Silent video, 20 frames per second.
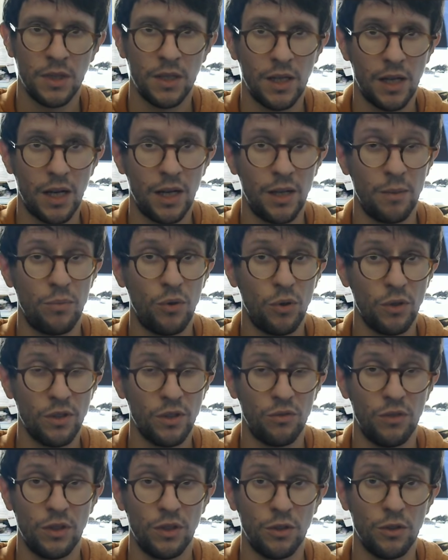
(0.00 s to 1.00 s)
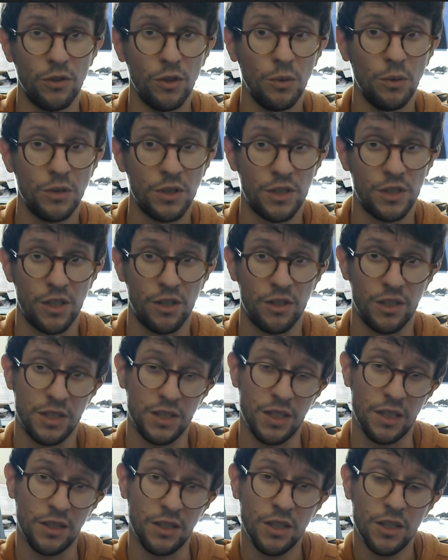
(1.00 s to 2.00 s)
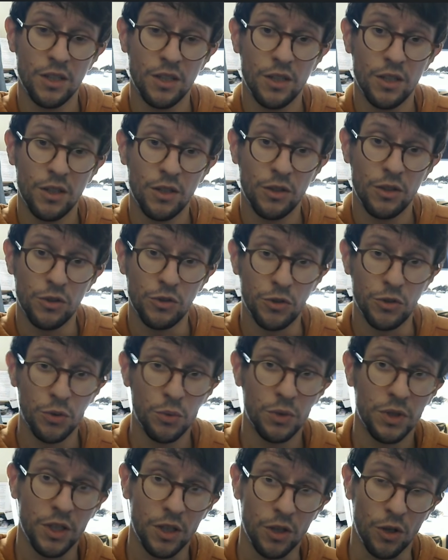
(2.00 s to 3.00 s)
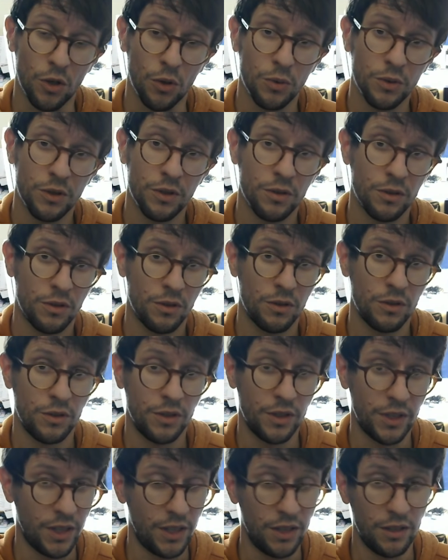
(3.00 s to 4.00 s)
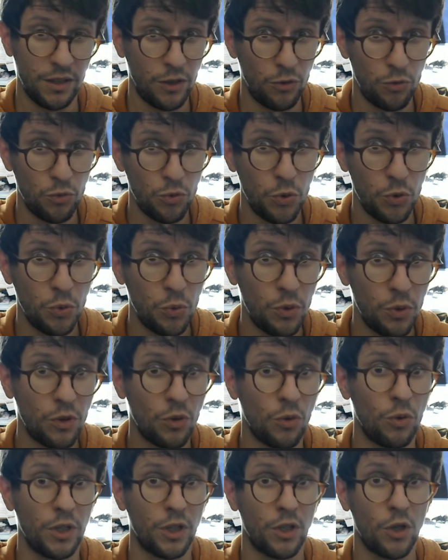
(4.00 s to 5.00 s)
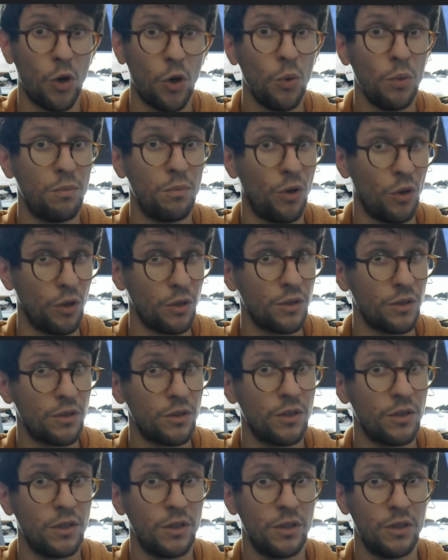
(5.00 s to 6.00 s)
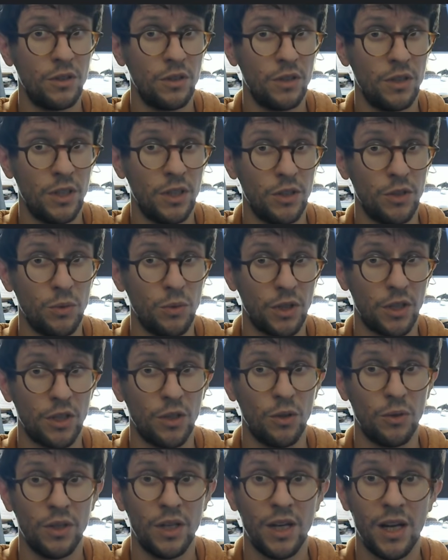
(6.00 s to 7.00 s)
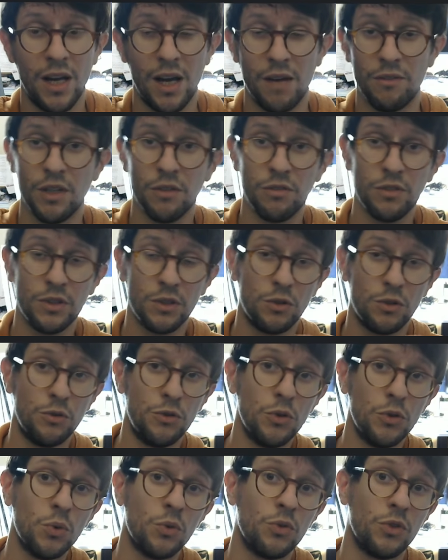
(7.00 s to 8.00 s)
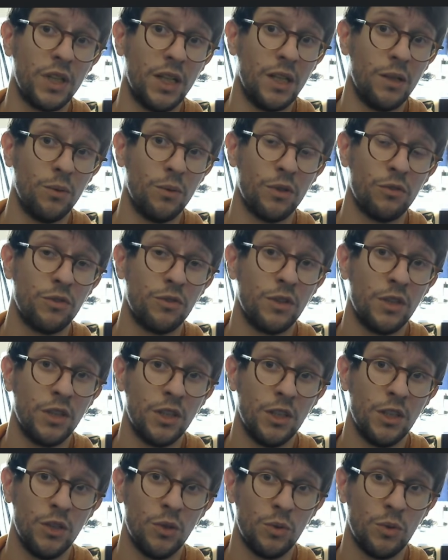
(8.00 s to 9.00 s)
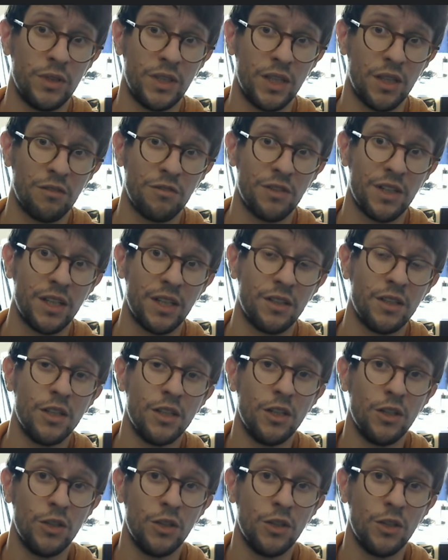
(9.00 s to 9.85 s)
An important thing to notice here is that Unicode, the rune or the code point in Unicode, have nothing to do really with UTF-8.